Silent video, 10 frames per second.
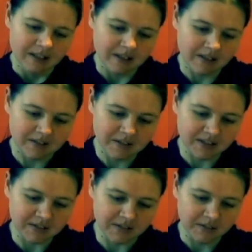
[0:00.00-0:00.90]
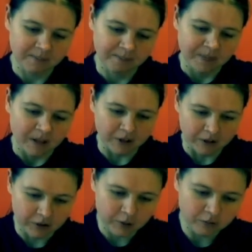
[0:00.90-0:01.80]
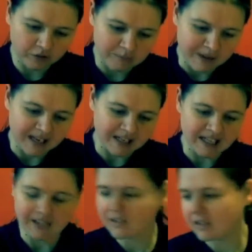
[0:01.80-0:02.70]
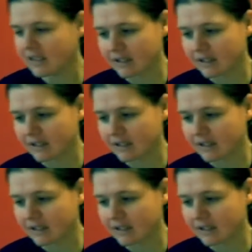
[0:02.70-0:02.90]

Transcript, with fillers: is this Gucci made in Italy.